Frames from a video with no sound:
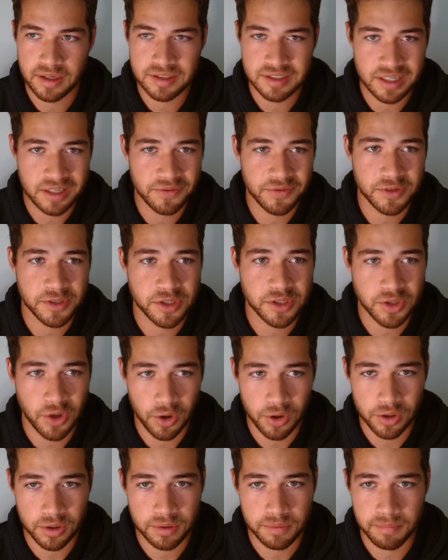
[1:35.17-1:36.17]
Didn't even
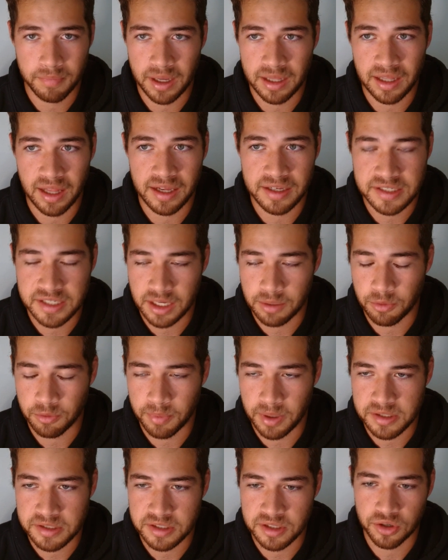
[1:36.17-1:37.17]
start my last game of
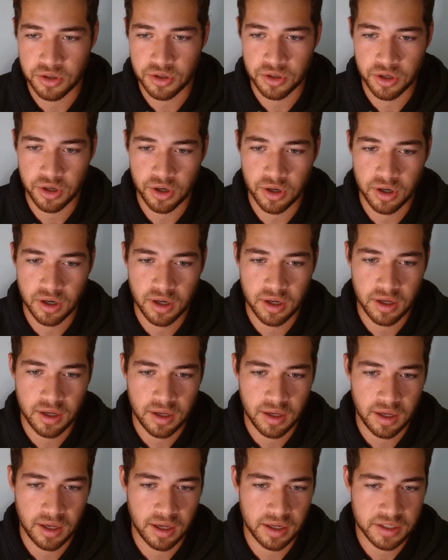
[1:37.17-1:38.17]
my senior year
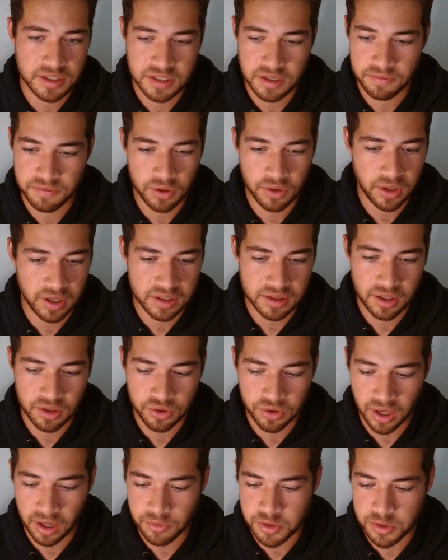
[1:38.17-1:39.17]
because they felt like the
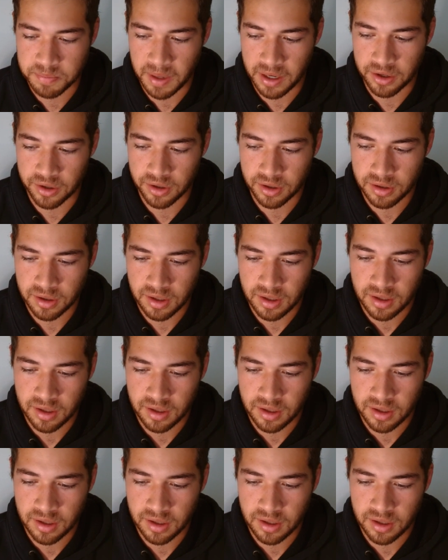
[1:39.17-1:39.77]
other guy was better.